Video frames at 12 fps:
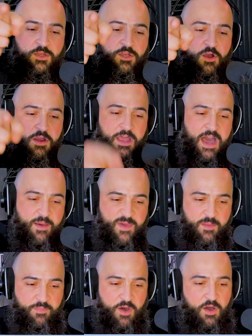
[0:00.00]
Your
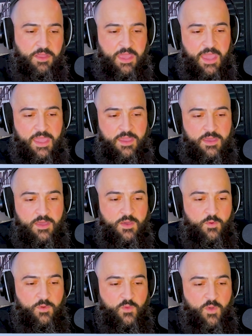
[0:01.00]
comment, Paul K,
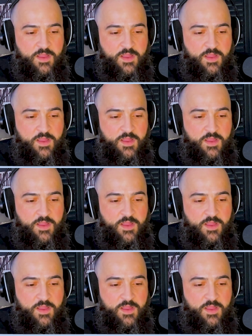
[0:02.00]
was